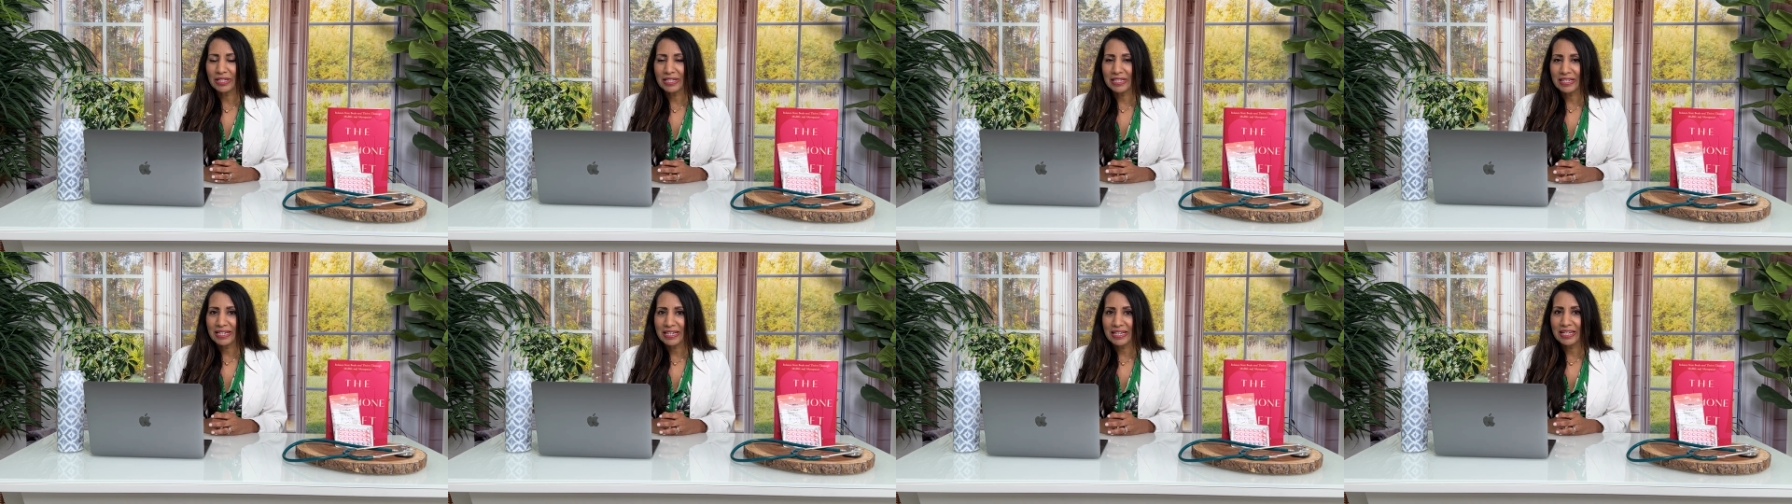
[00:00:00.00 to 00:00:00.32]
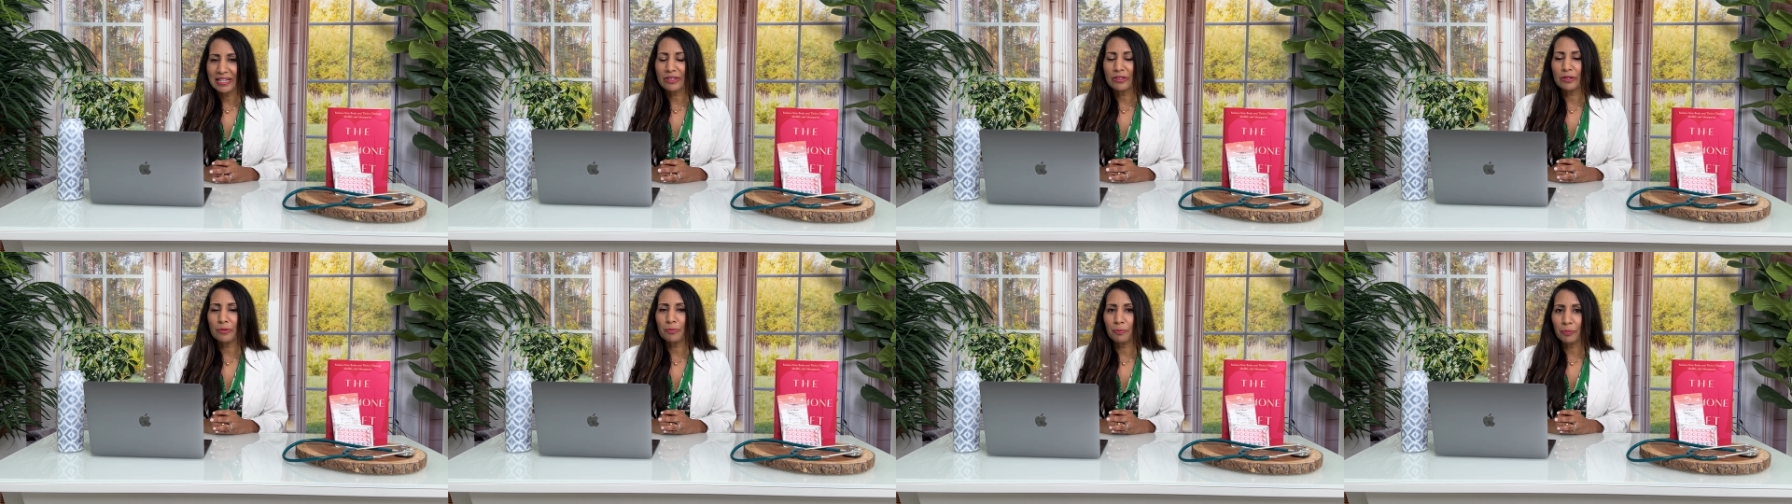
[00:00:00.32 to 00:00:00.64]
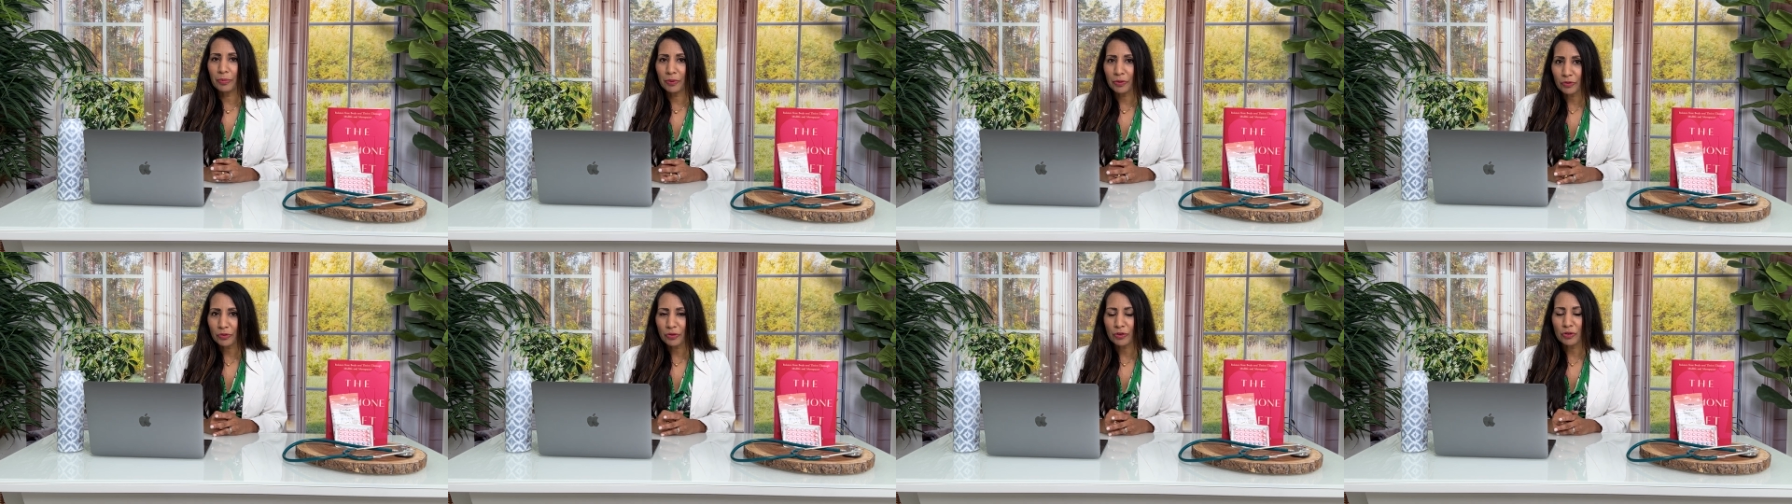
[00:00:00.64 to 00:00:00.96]
need the
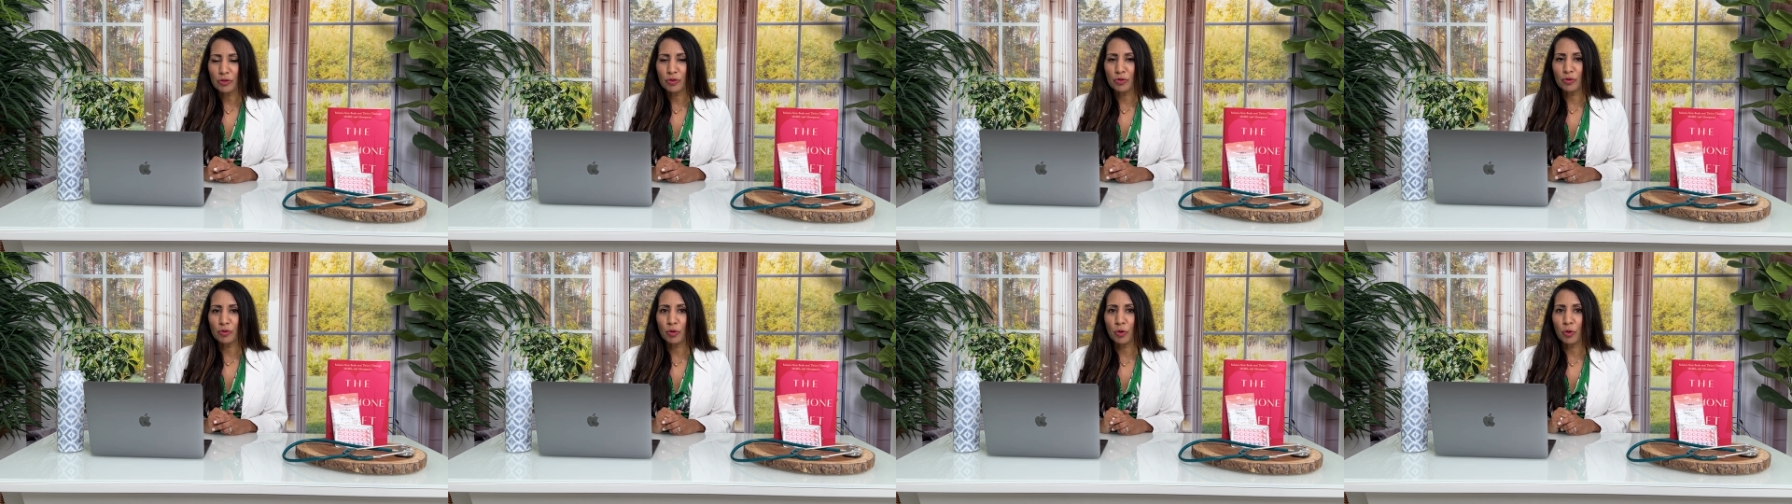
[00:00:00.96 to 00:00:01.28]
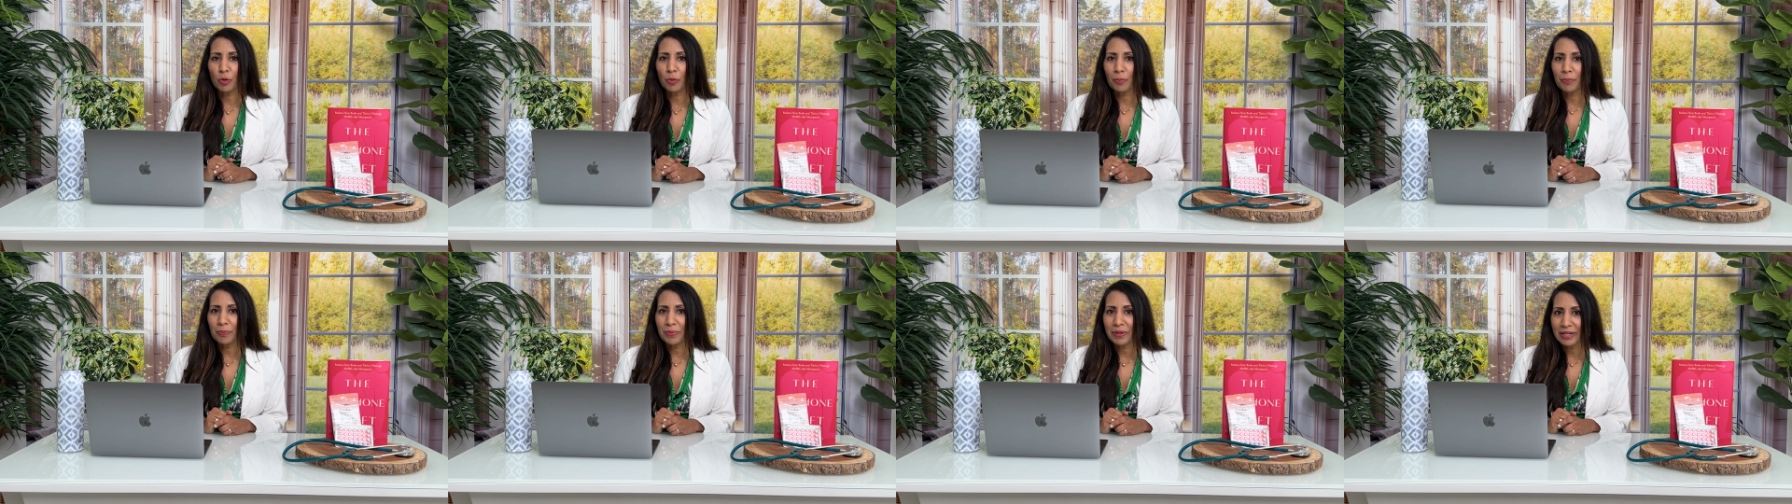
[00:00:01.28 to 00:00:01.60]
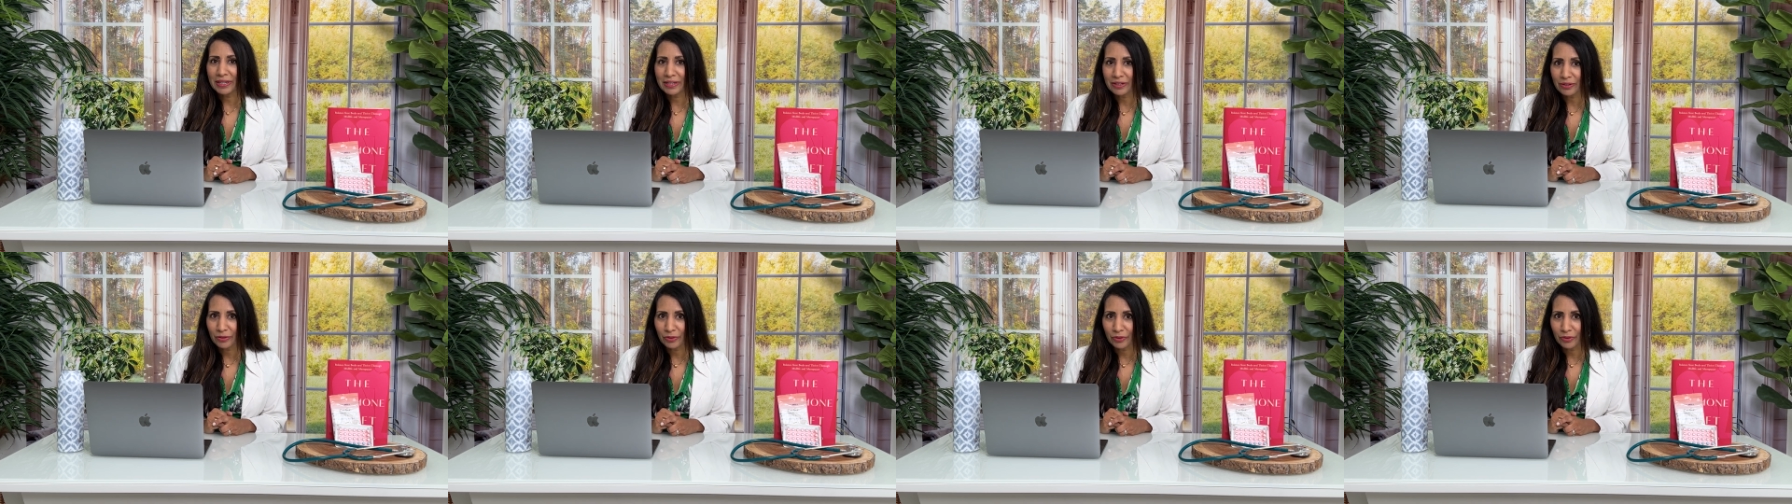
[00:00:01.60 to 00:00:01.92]
birth control
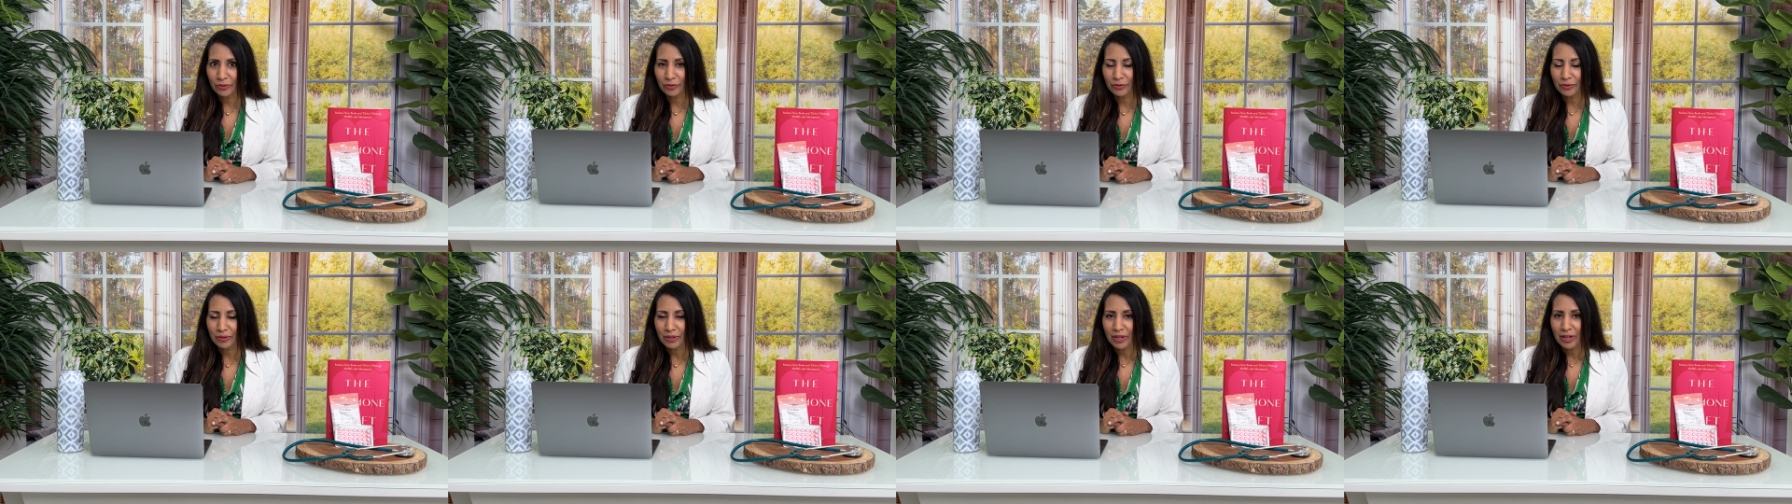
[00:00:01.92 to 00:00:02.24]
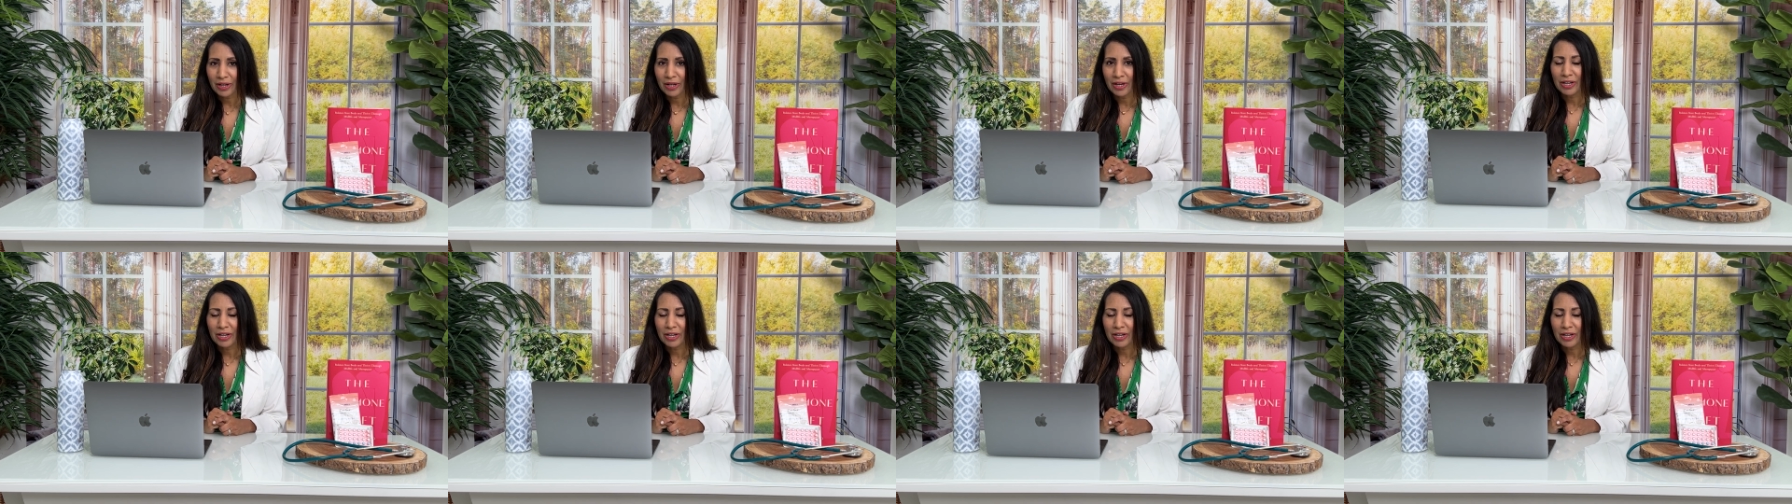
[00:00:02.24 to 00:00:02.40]
pill,